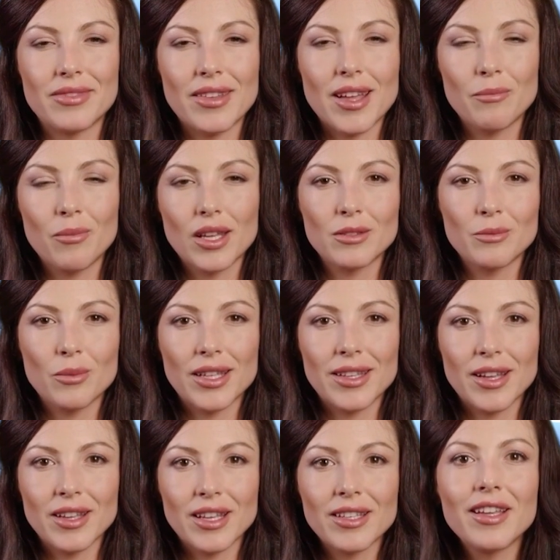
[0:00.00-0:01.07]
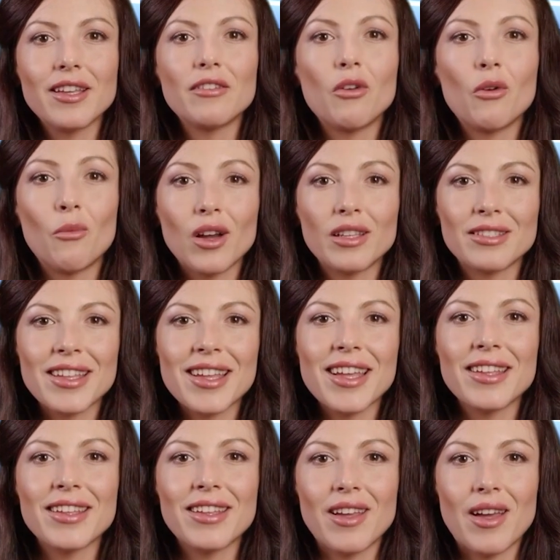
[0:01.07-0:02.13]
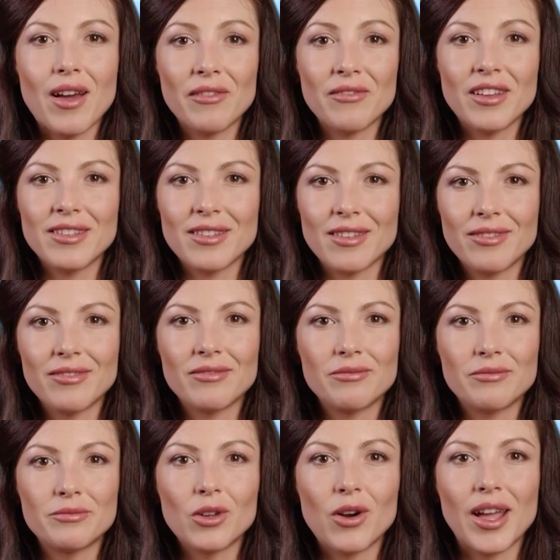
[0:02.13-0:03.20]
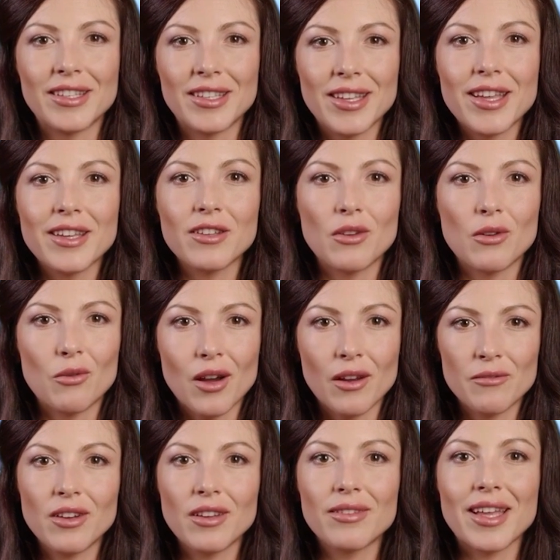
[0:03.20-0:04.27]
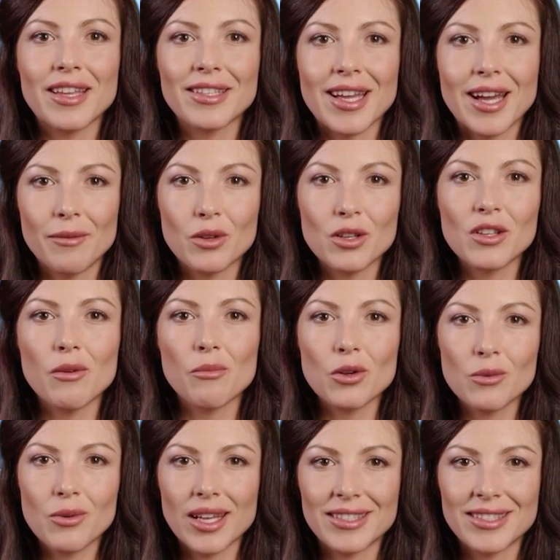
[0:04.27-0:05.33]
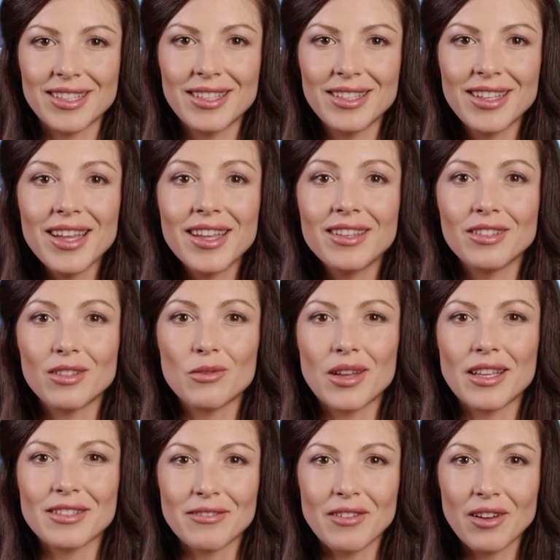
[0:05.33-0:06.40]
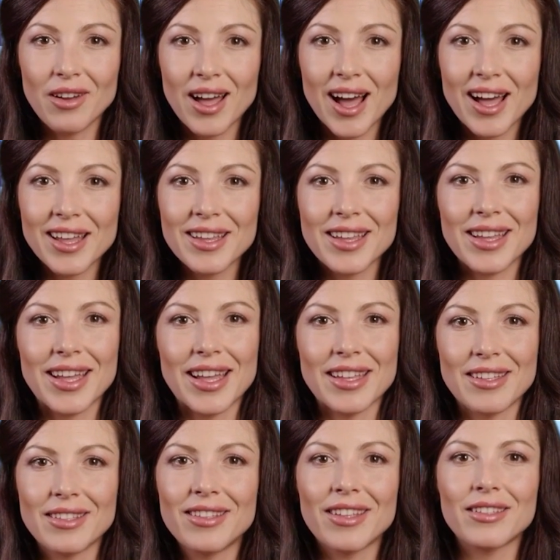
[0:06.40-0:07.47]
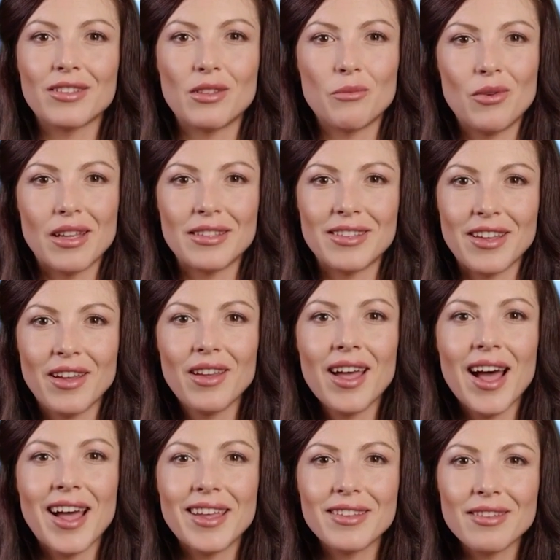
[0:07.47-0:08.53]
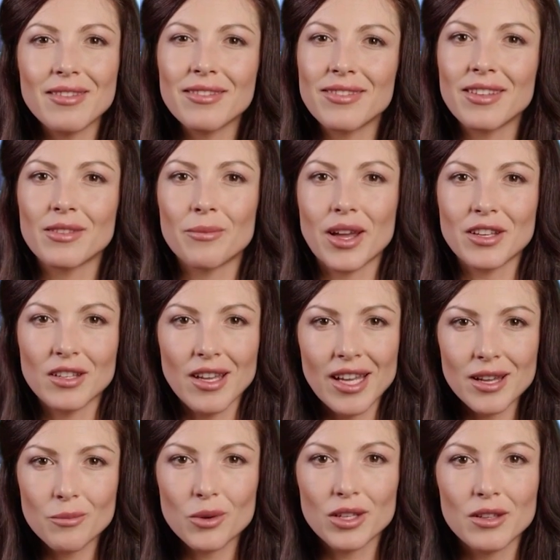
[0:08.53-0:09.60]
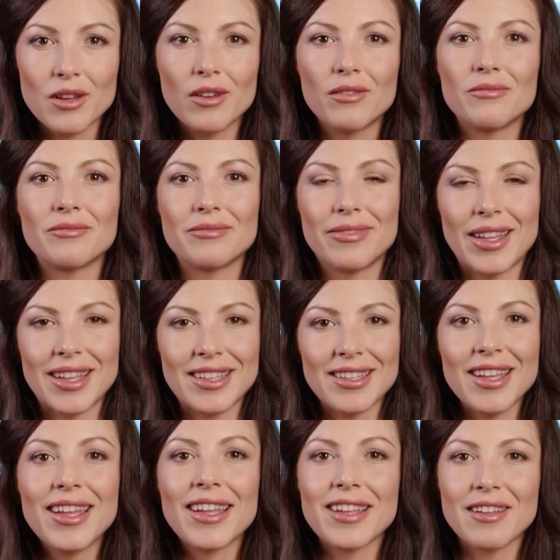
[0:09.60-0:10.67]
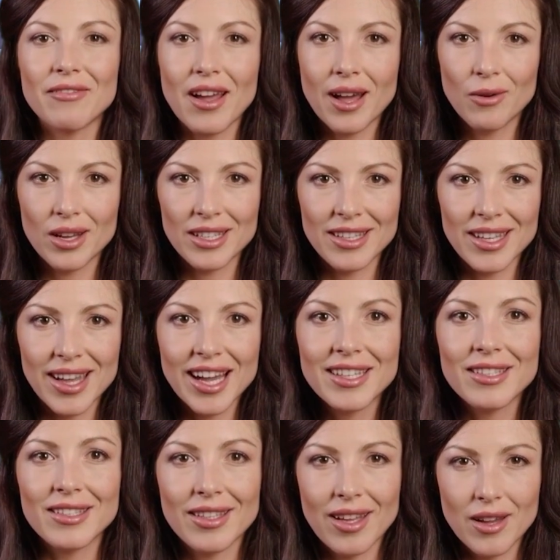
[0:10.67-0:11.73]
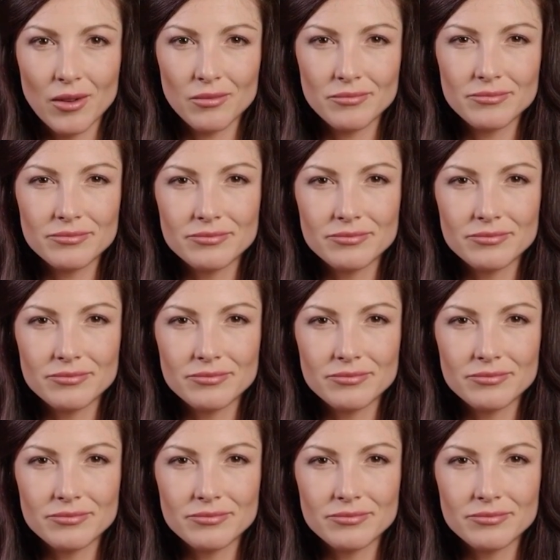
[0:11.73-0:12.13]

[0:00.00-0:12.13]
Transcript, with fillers: It must be noted that if you want to get a good harvest, try to keep your grow room at a temperature between sixty-eight degrees Fahrenheit and eighty-six degrees Fahrenheit, especially in winter, because the heat of L E D light is low.